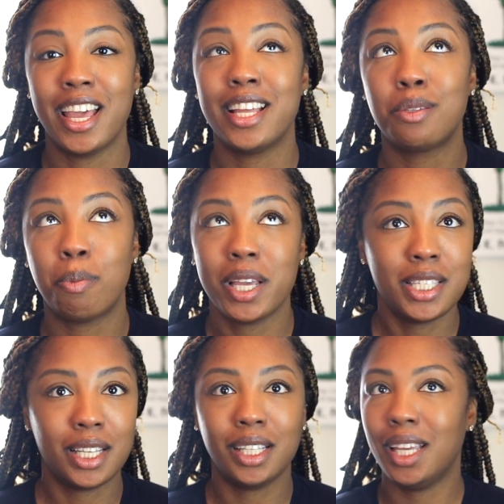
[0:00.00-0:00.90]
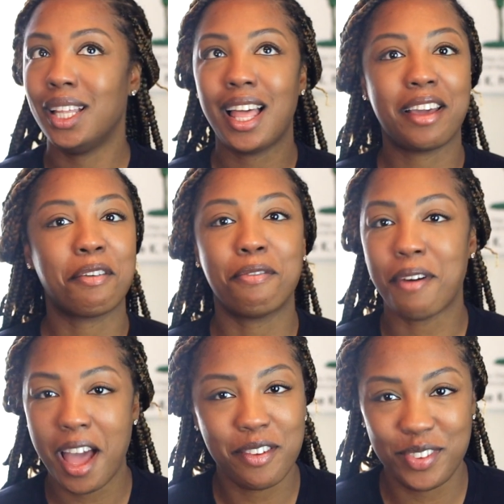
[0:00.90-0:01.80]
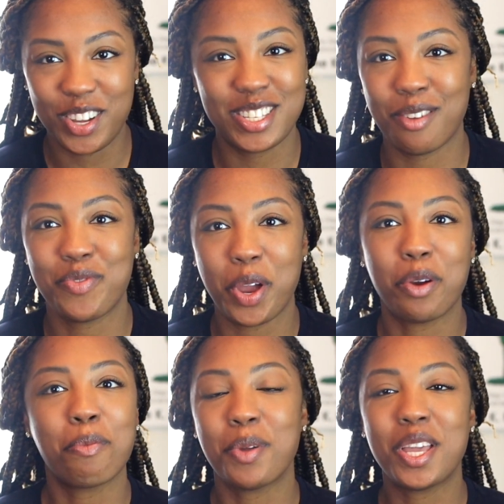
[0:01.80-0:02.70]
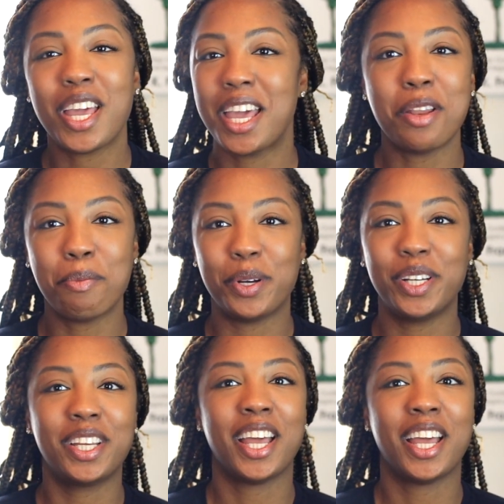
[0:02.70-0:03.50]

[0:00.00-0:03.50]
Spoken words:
It's basically like 5 years of therapy in a book.